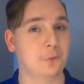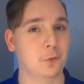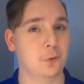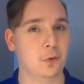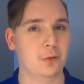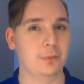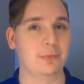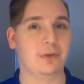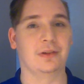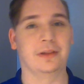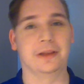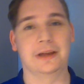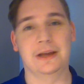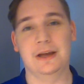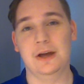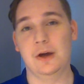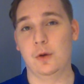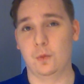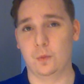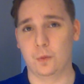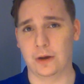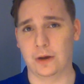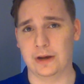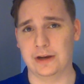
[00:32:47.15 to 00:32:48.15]
formerly
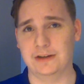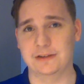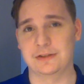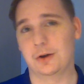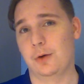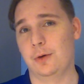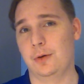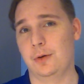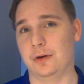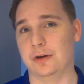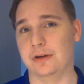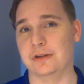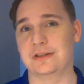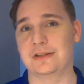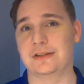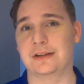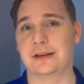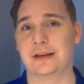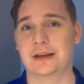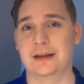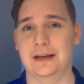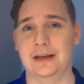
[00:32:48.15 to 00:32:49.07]
winged horse.